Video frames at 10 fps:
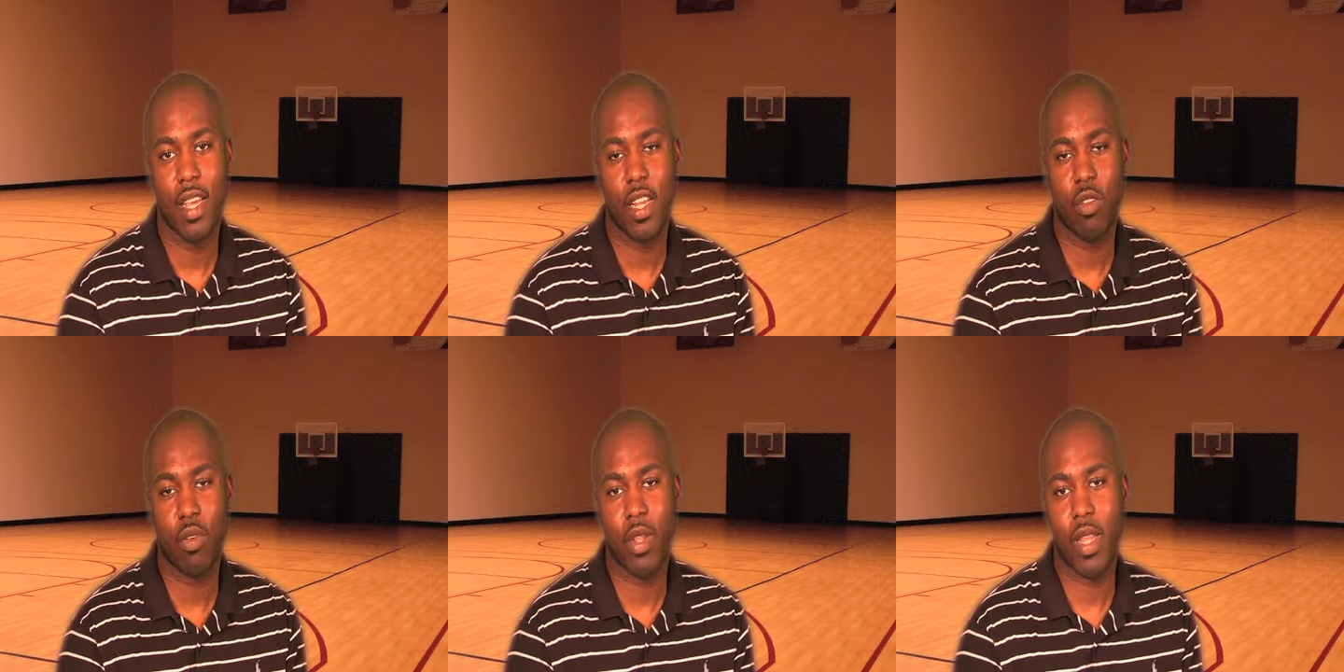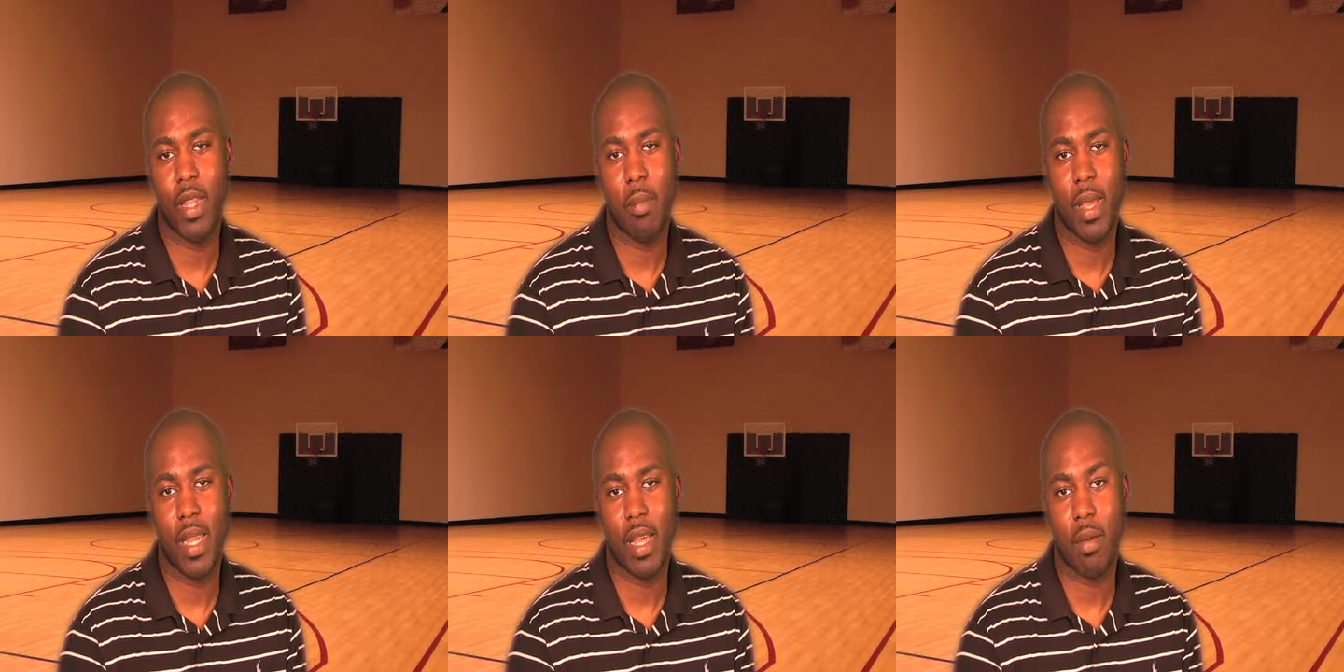And although they
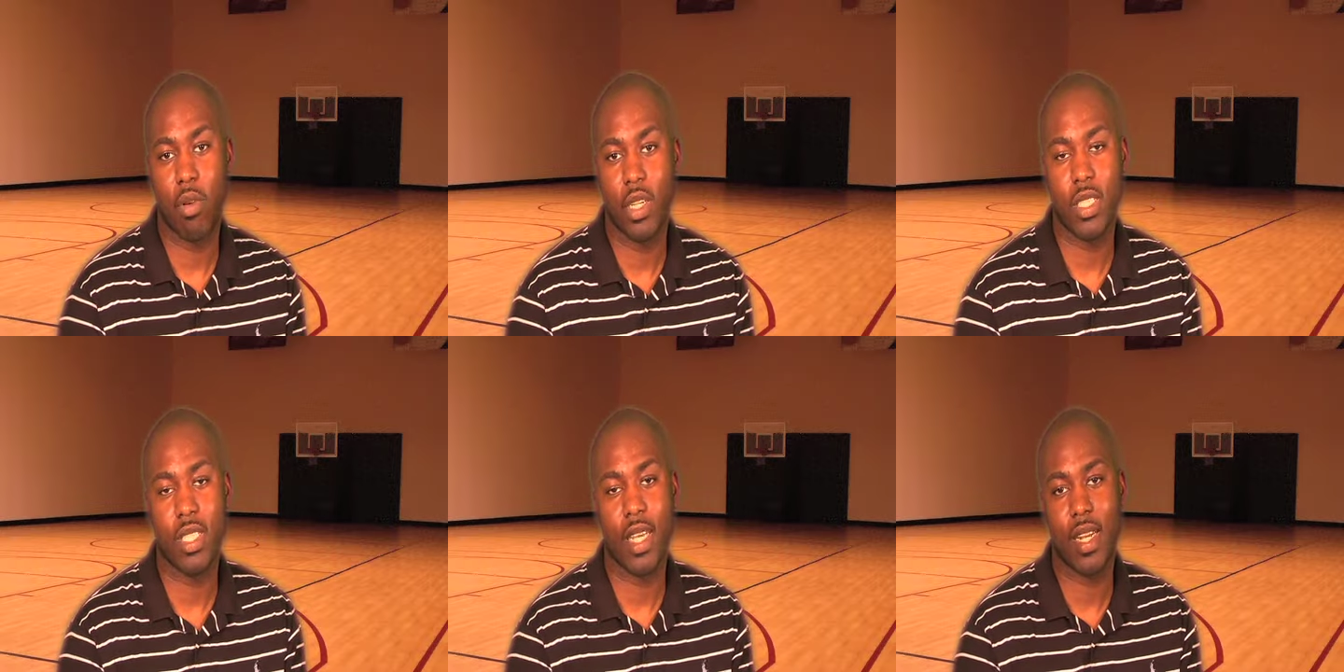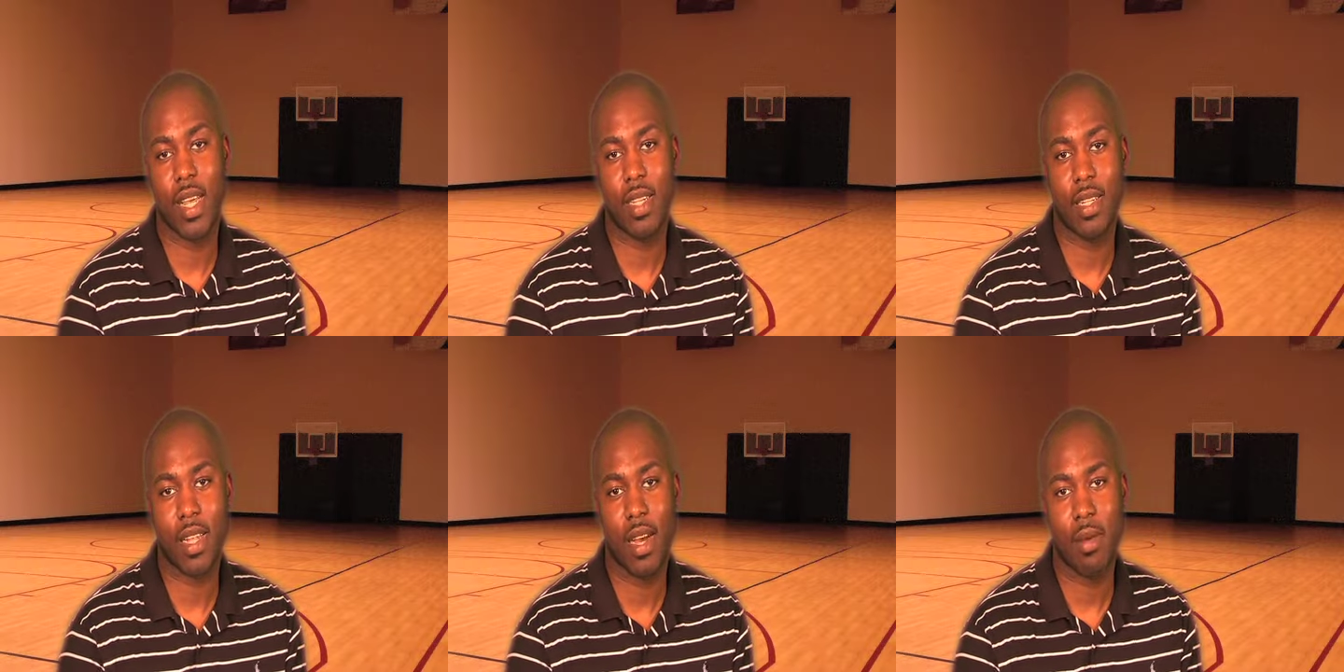may not appreciate it at
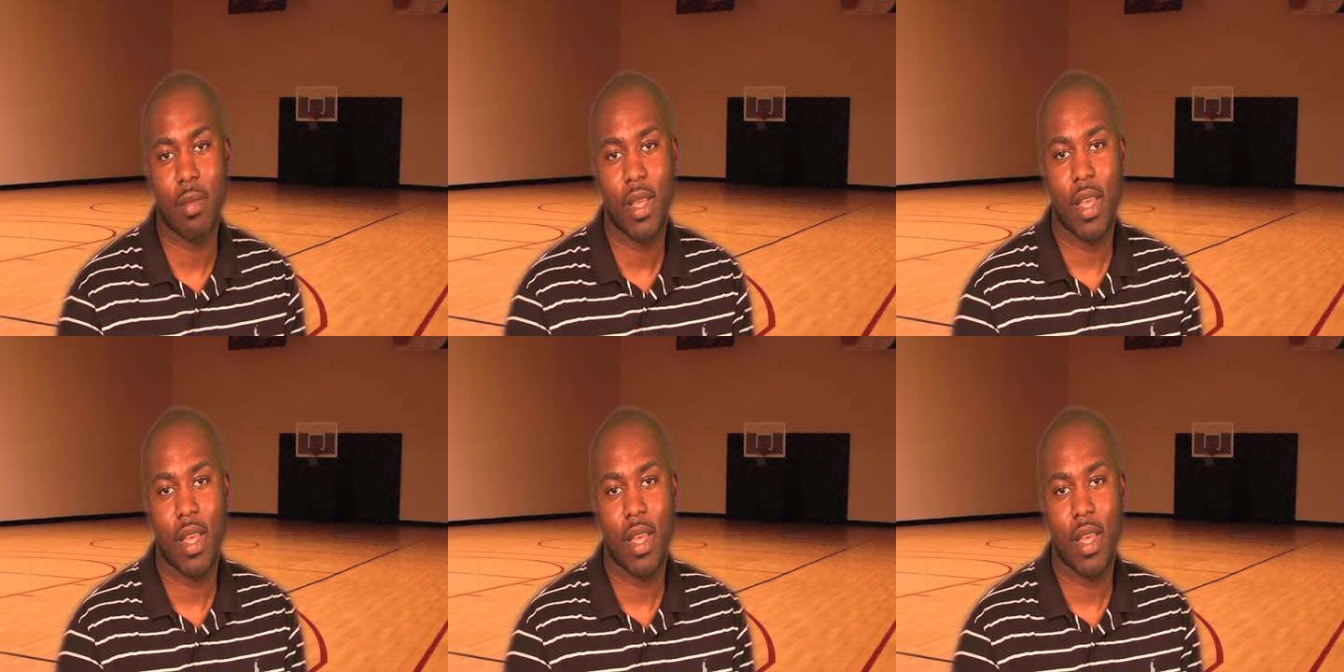the time,